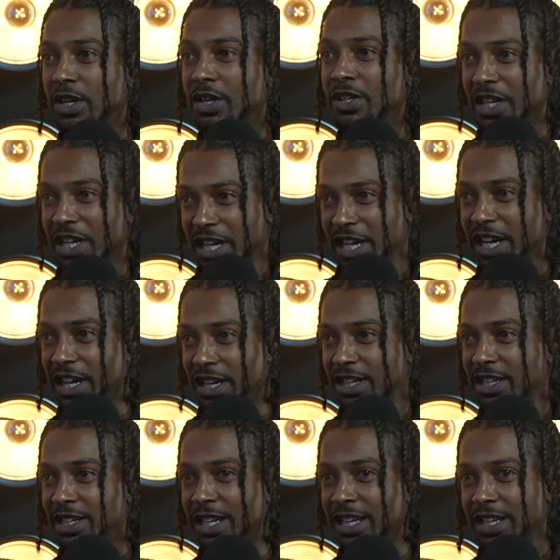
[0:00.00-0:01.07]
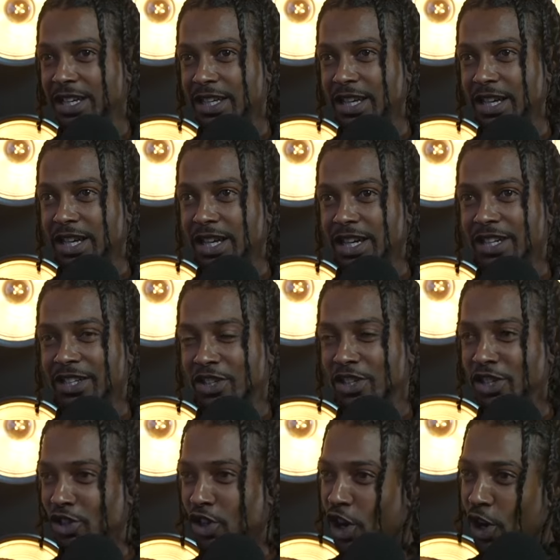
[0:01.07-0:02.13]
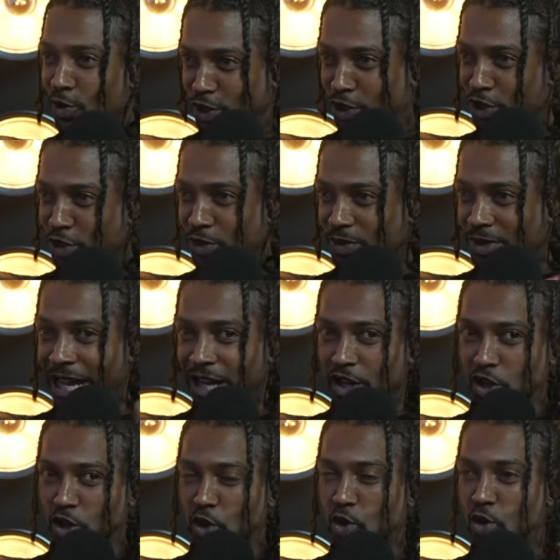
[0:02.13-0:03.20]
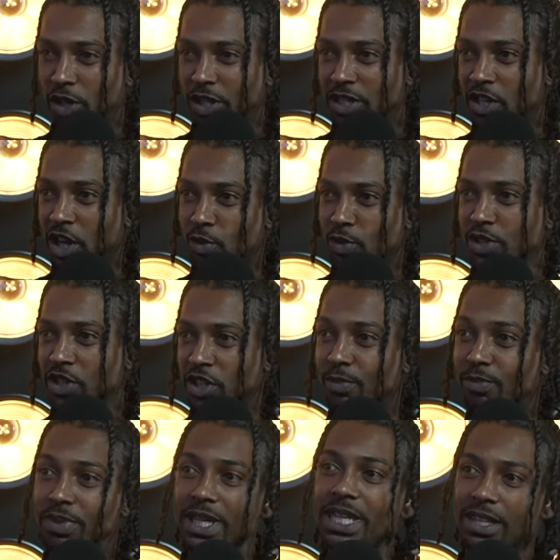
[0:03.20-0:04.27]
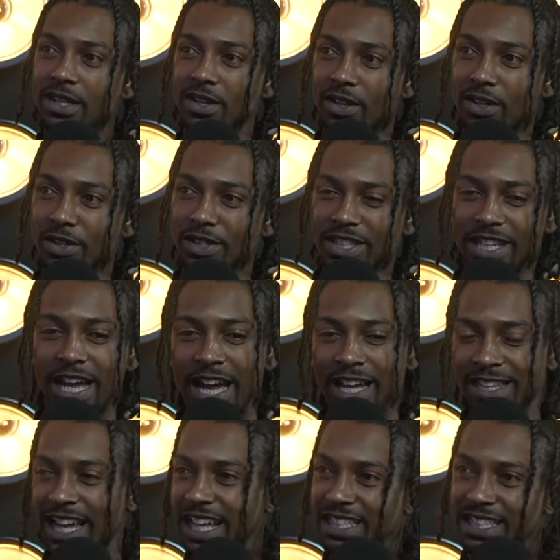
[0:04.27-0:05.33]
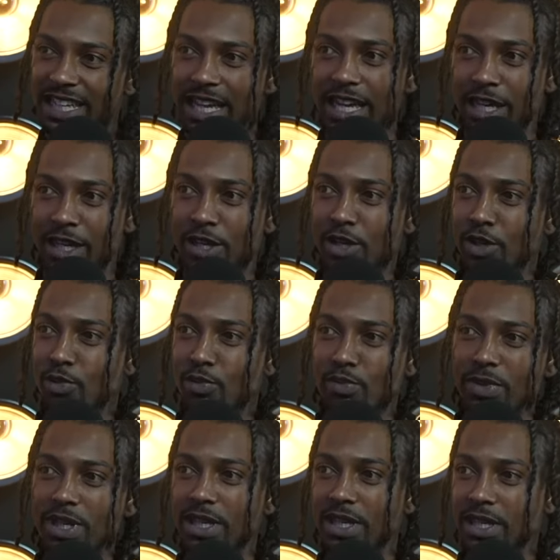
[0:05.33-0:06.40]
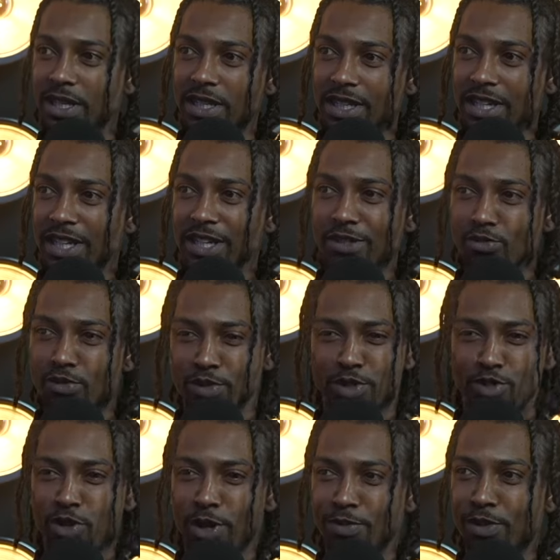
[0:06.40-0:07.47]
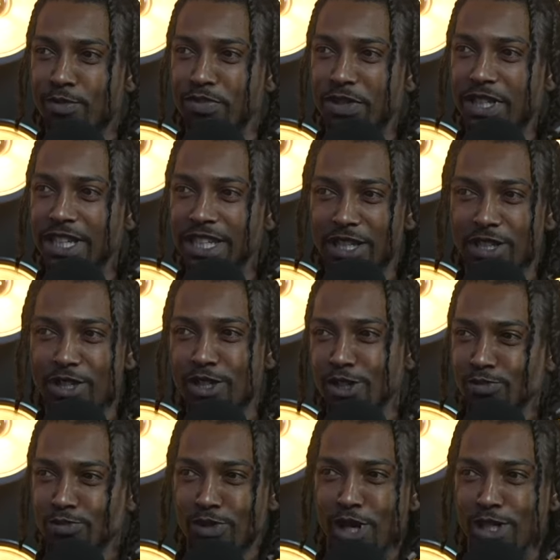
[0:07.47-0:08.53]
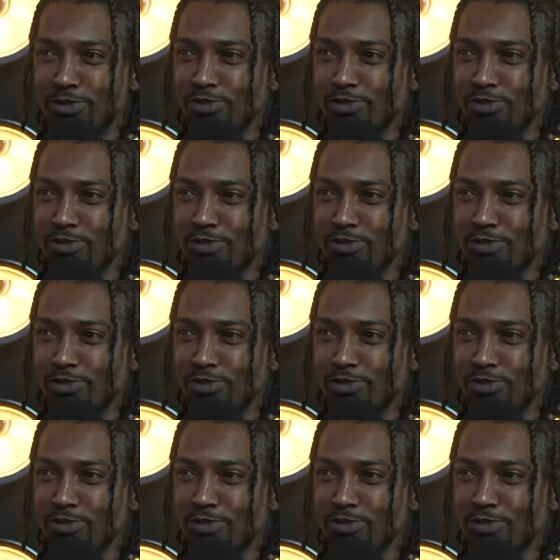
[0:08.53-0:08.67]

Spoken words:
Yeah, like they're always that node is always gonna be there. That day, me and dropped the beat, and I